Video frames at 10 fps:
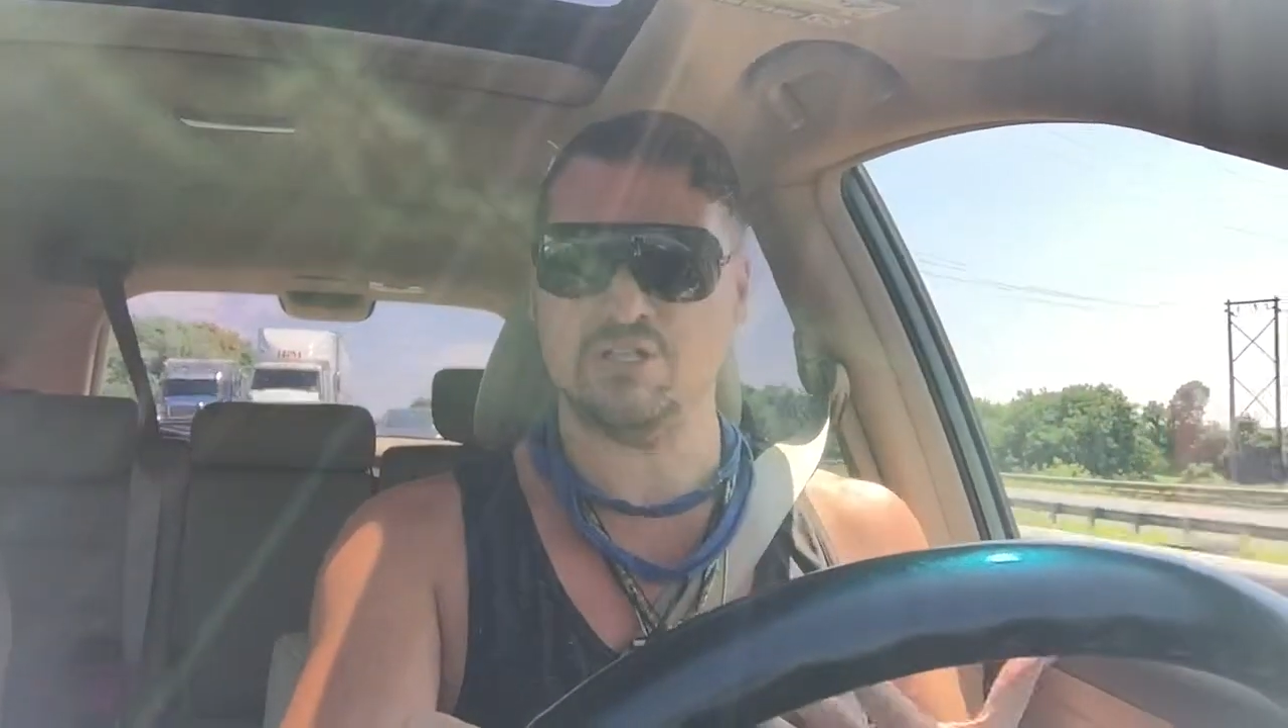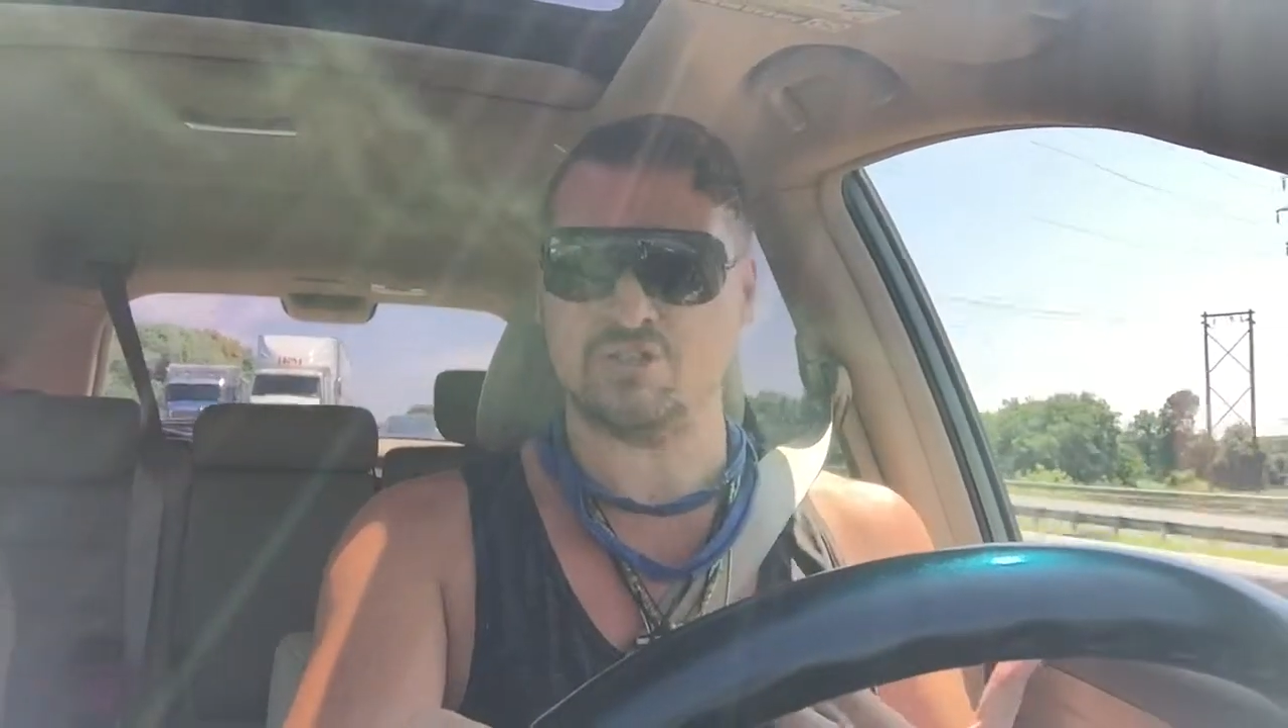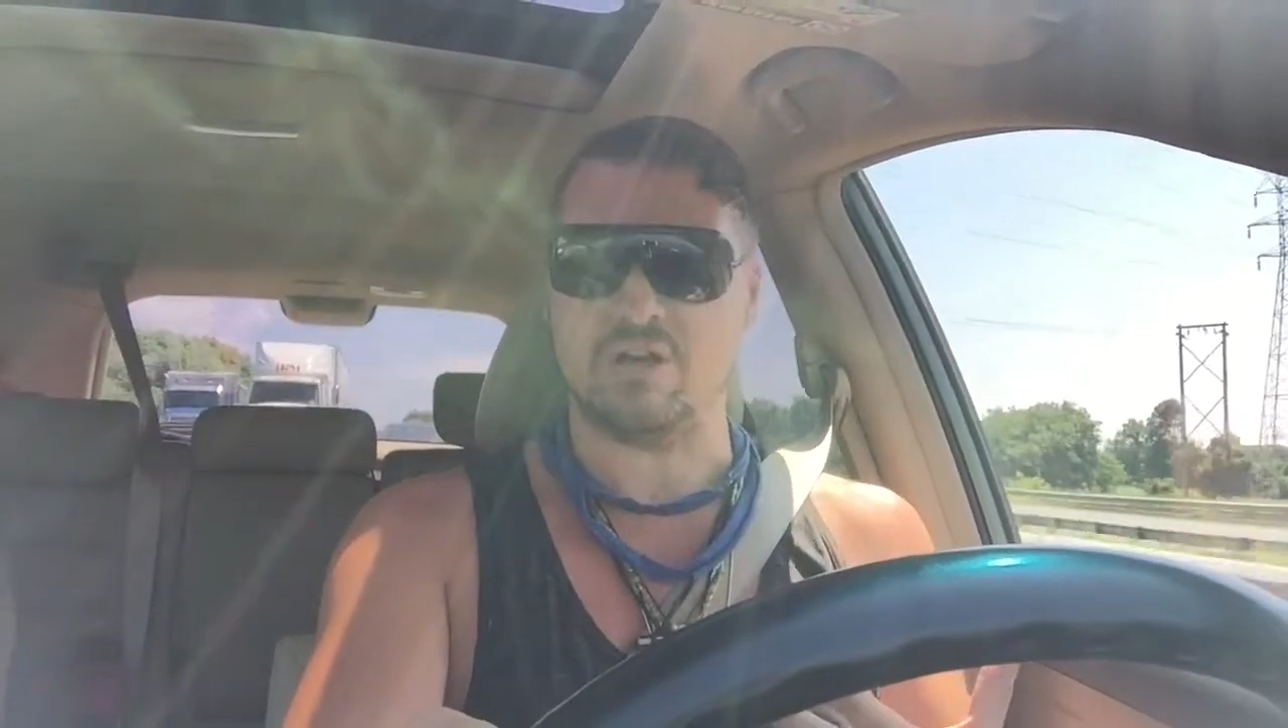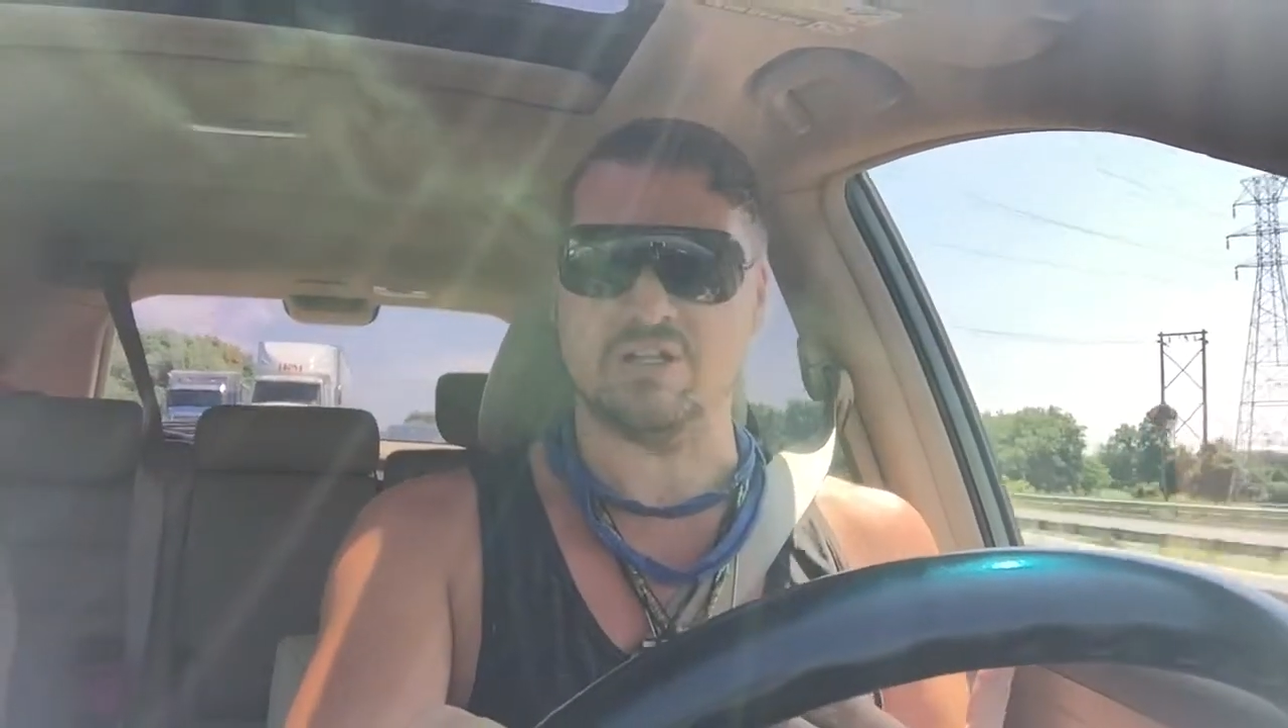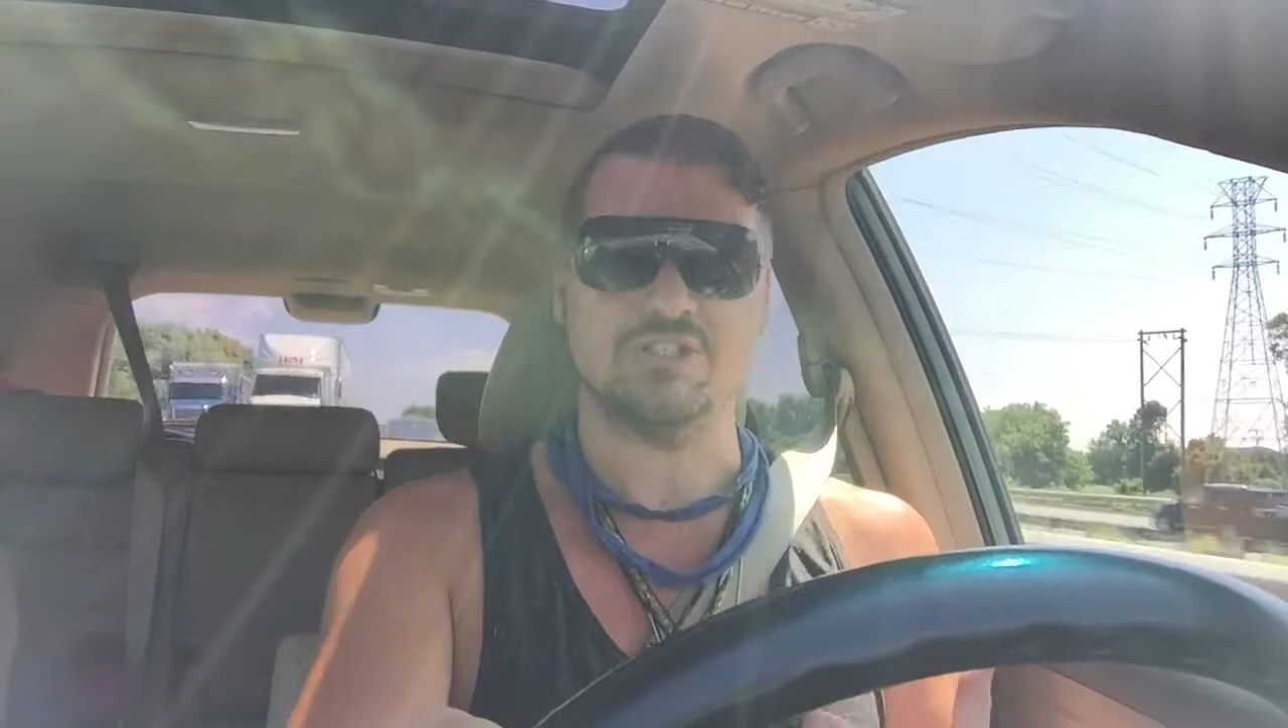
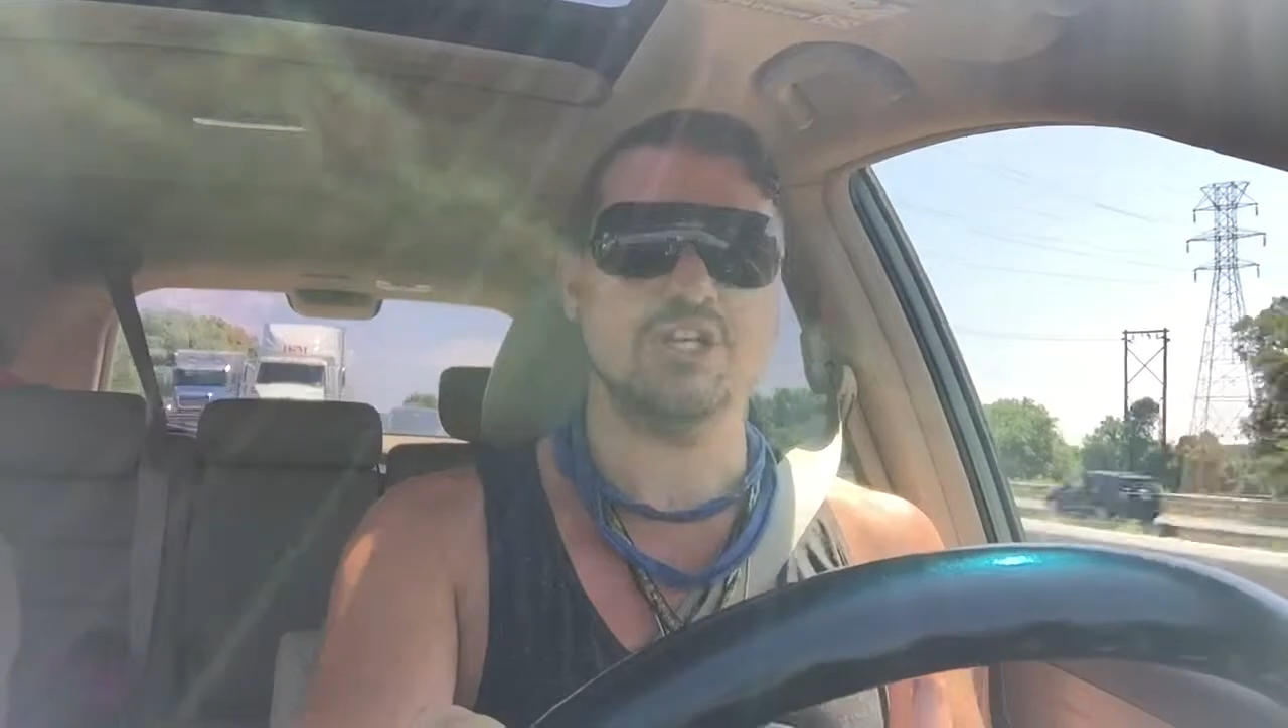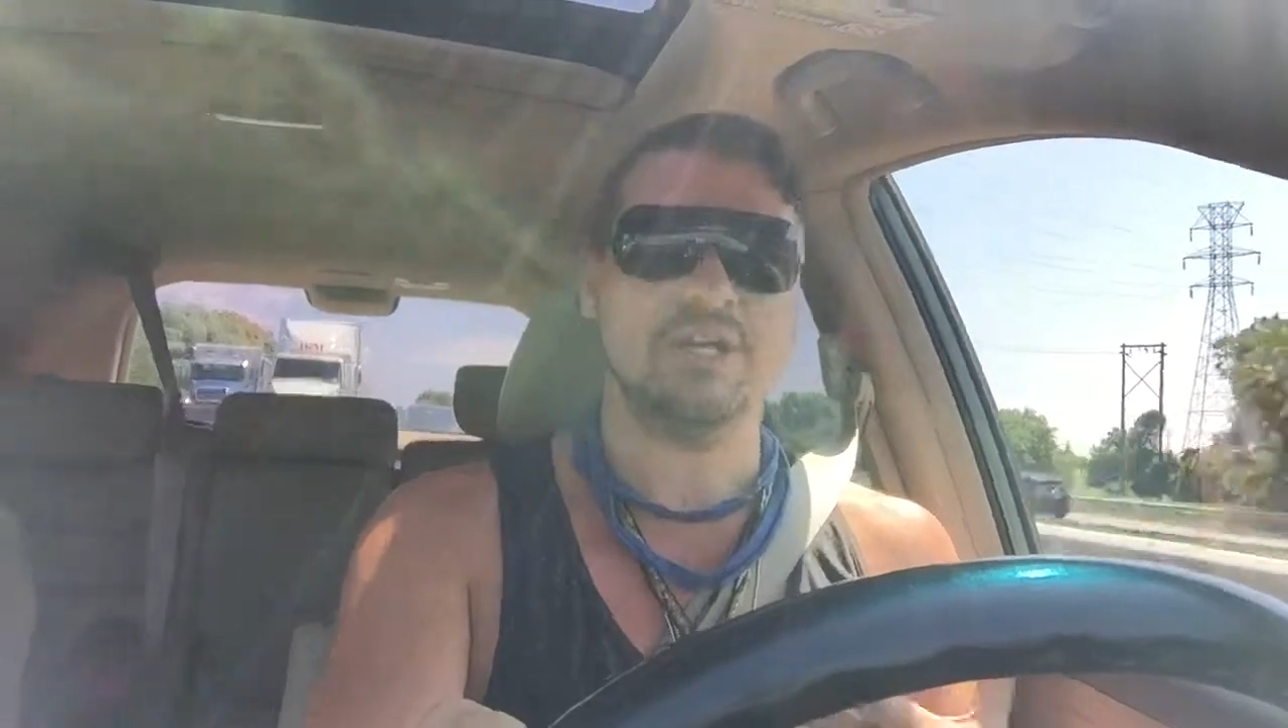astrology